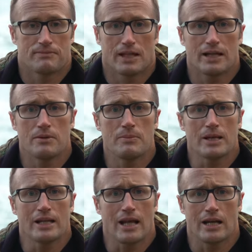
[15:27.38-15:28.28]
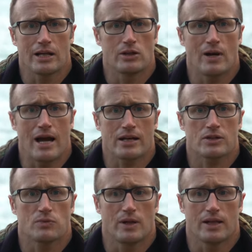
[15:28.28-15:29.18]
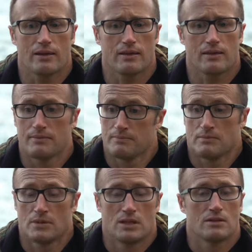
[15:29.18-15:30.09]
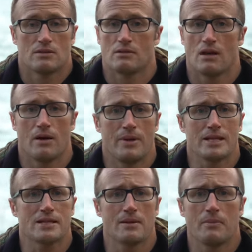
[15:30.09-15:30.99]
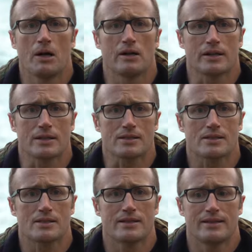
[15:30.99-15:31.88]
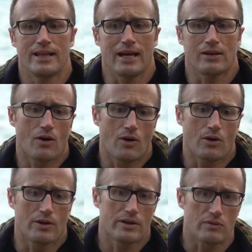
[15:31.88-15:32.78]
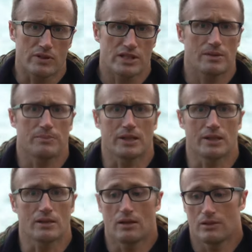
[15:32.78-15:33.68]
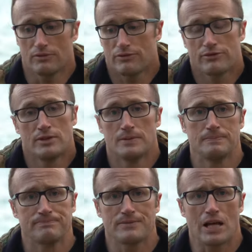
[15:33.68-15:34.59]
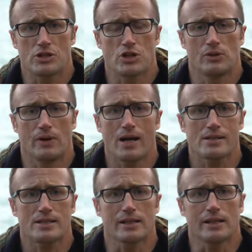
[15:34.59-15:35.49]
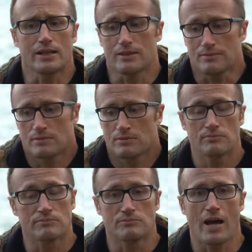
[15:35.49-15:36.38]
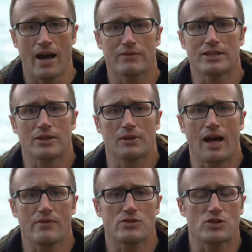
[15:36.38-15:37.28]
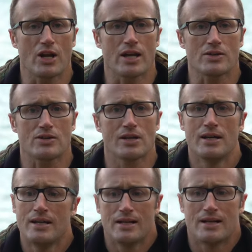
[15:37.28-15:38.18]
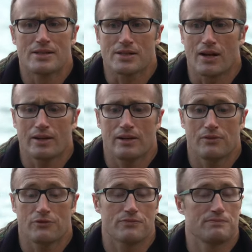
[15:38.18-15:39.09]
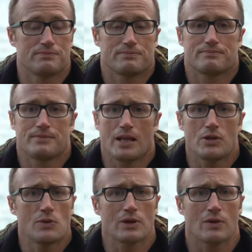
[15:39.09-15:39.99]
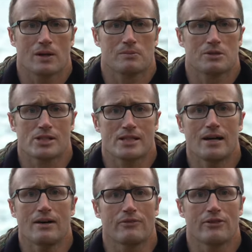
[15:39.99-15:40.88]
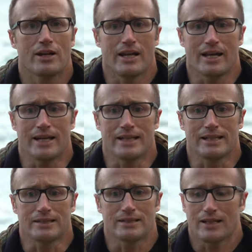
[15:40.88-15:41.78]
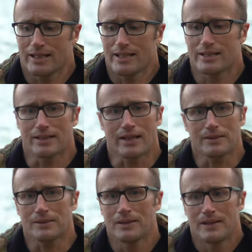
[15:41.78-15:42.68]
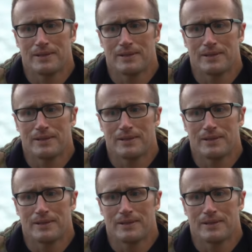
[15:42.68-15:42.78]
getting to meet and interact with amazing Americans that are the recipient of that generosity and having their lives changed. SOC-F, they do incredible stuff. And again, like,